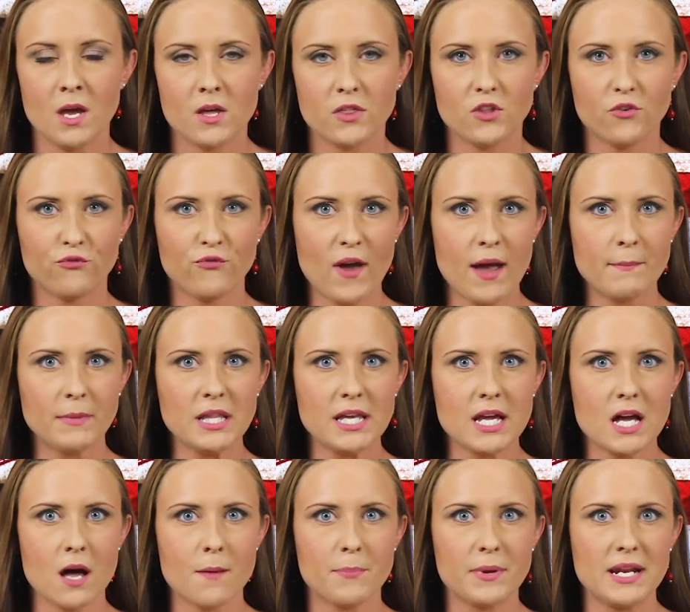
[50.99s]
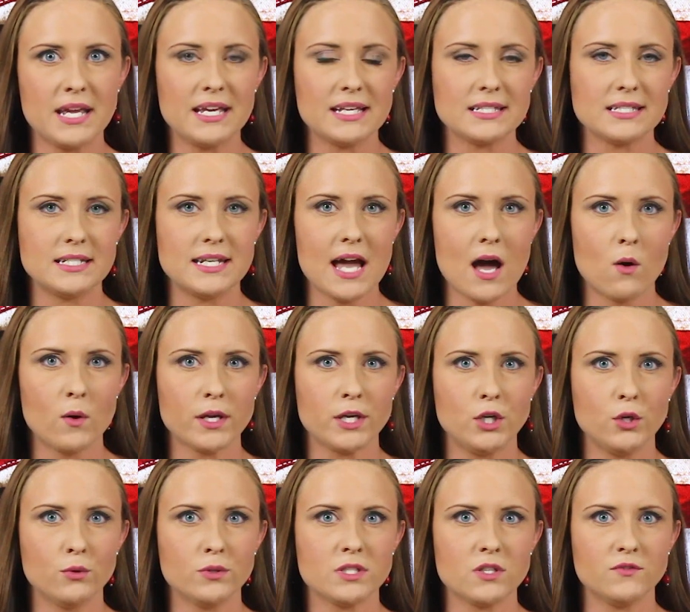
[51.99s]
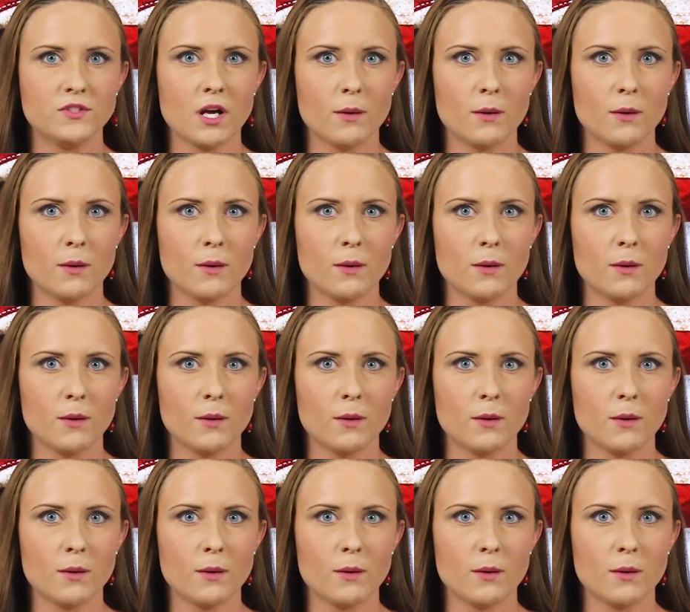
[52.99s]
The family company is now accused of